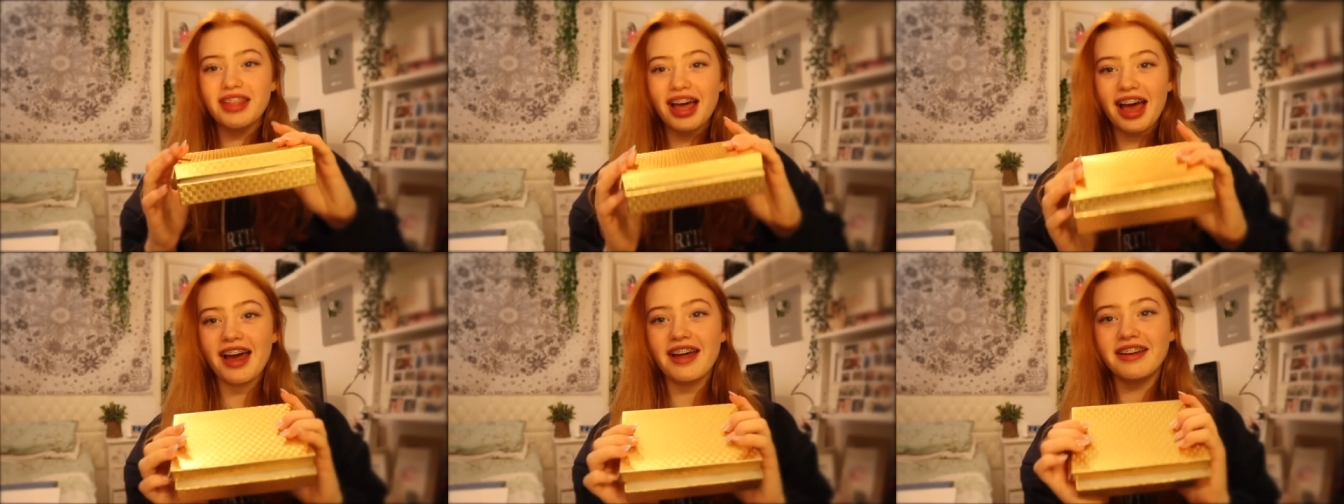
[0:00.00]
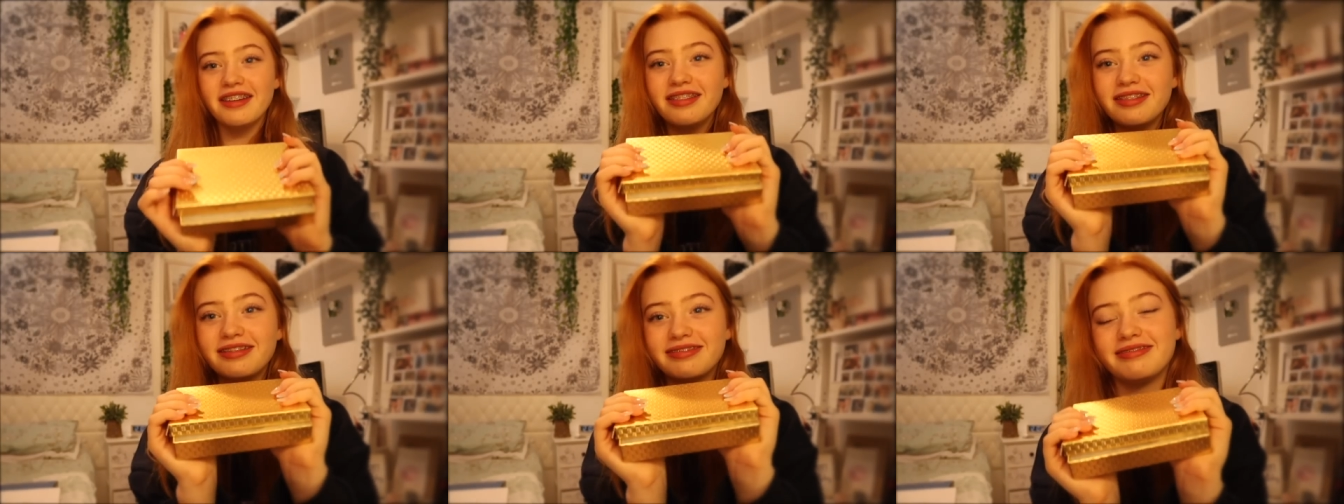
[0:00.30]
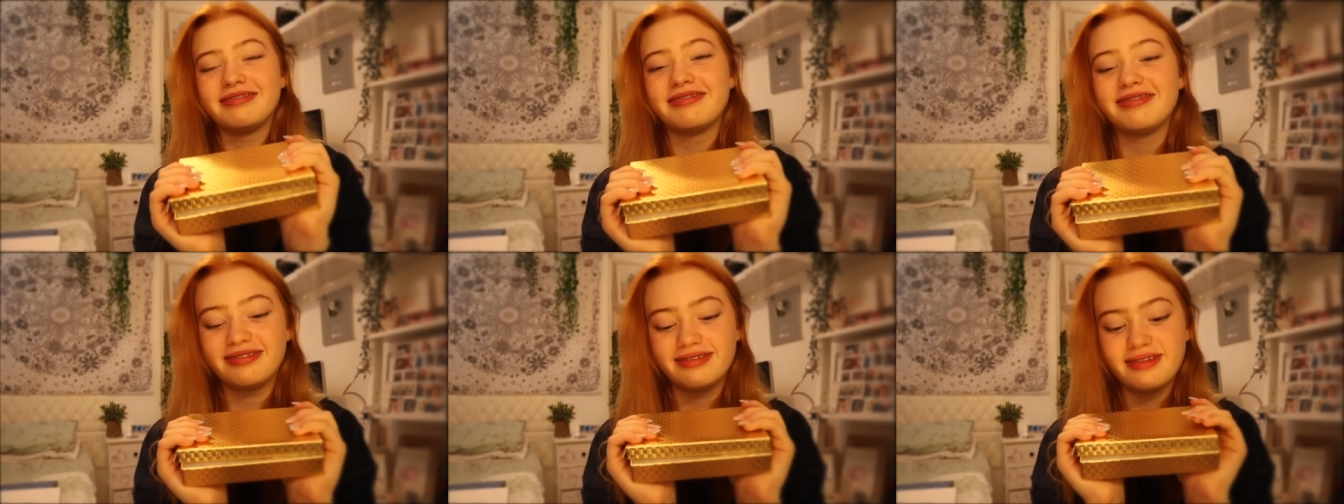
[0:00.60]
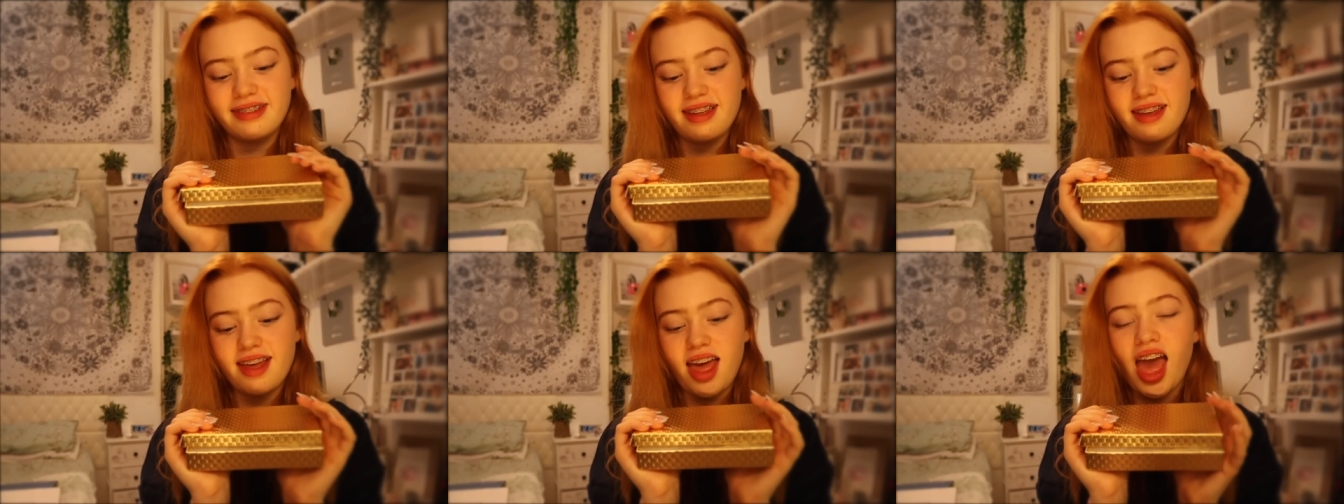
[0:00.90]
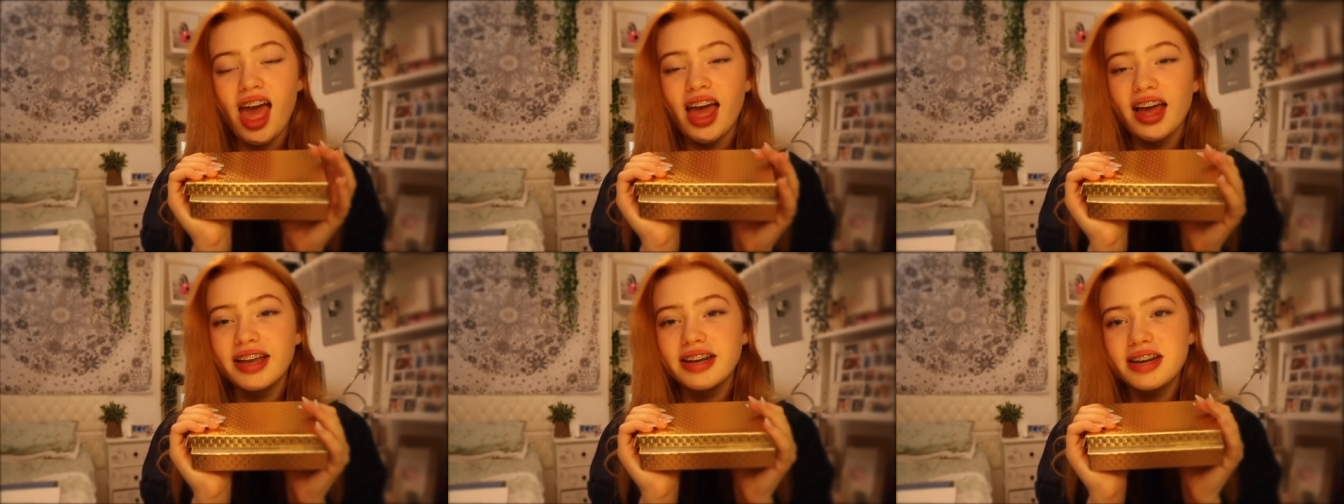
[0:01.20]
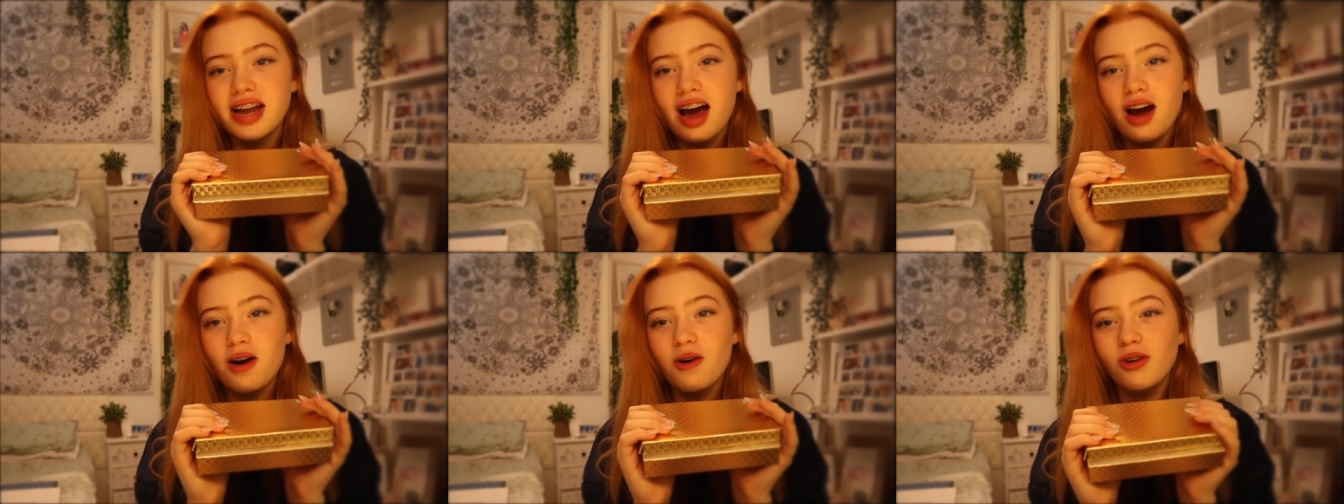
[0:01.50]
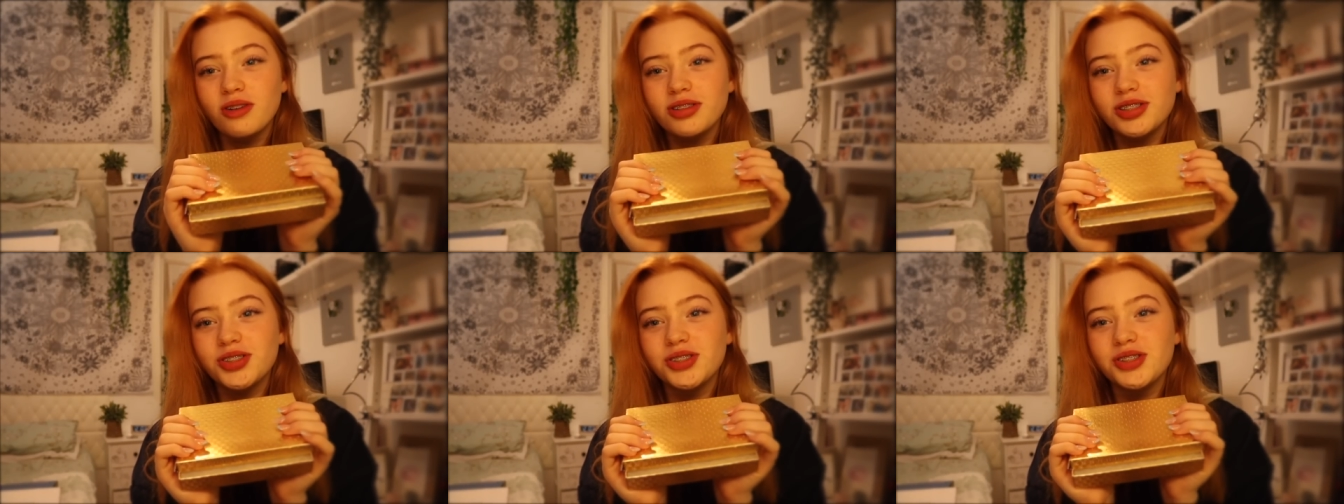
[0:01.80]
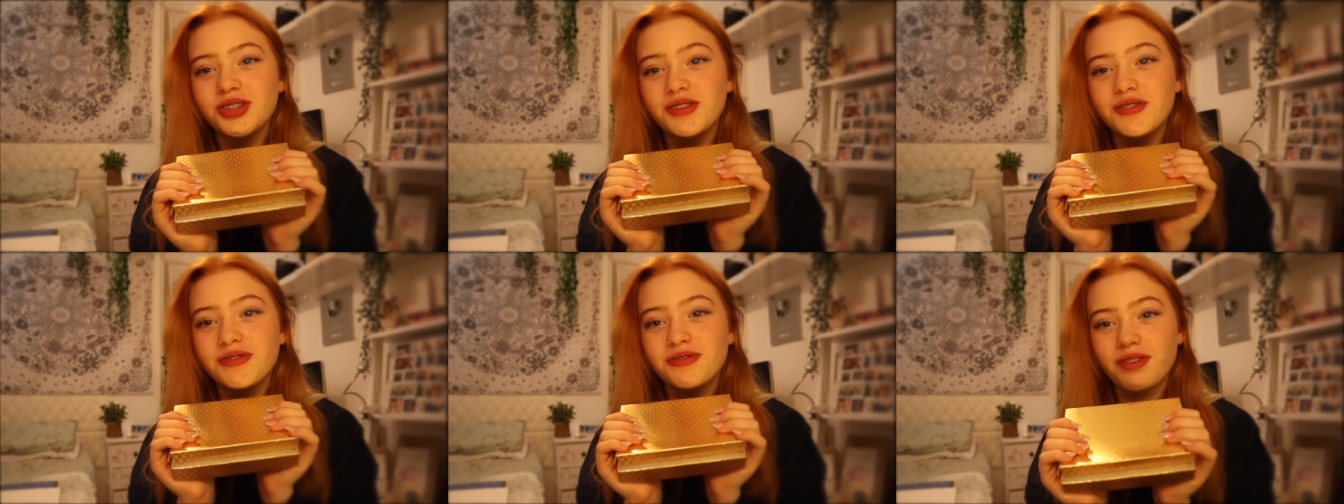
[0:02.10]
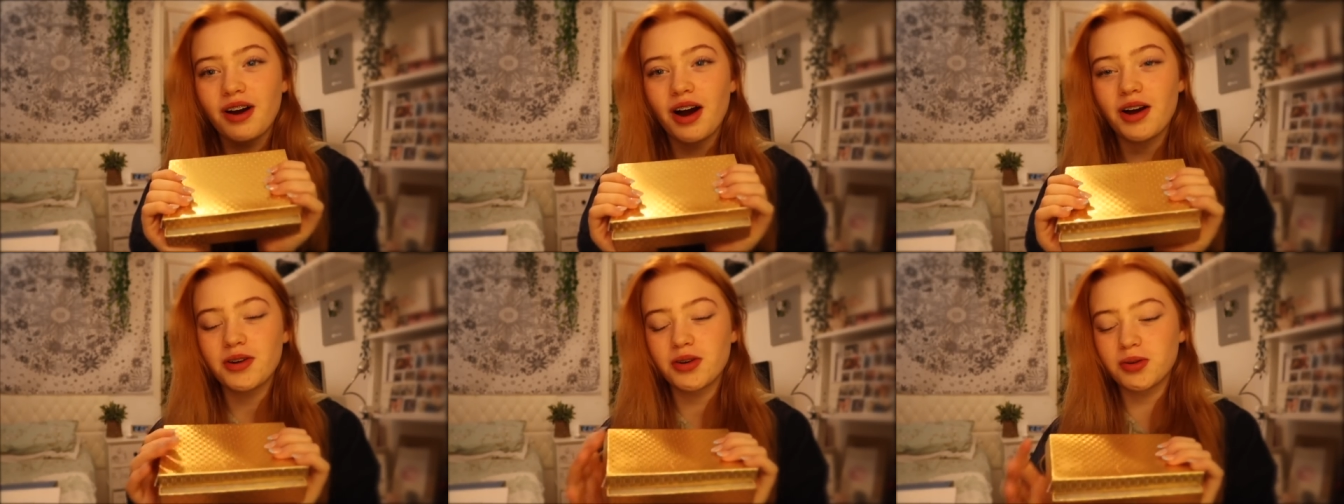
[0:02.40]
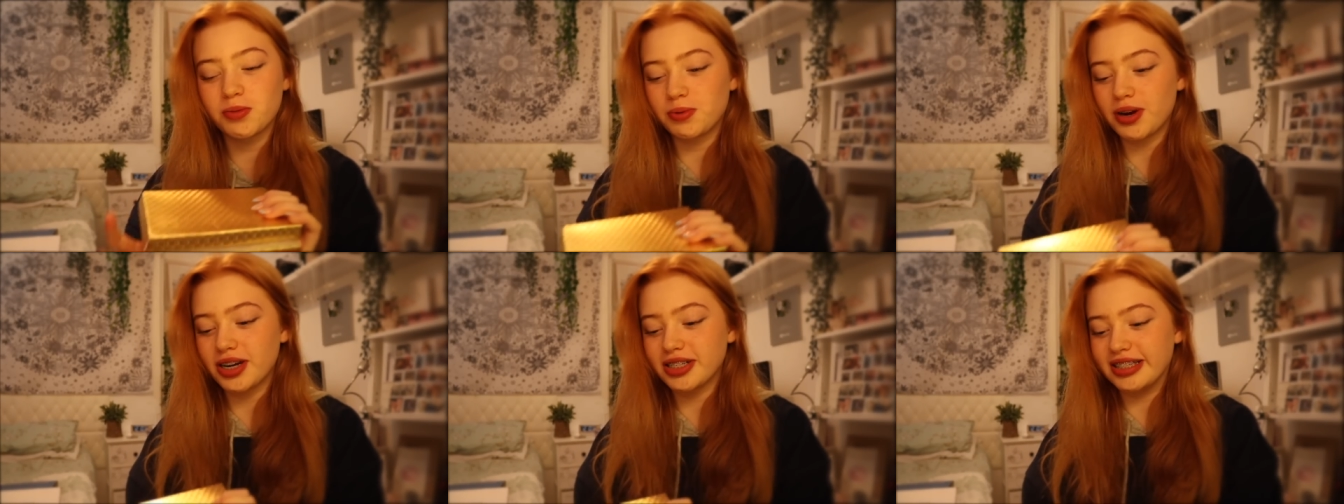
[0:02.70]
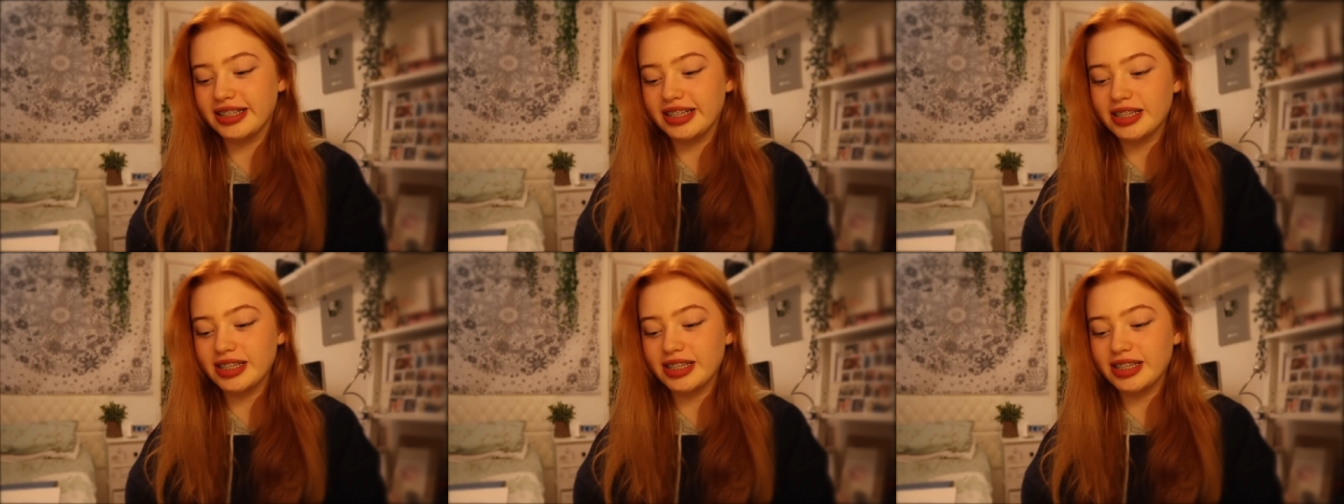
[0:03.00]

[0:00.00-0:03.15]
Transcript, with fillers: then, now onto the final present.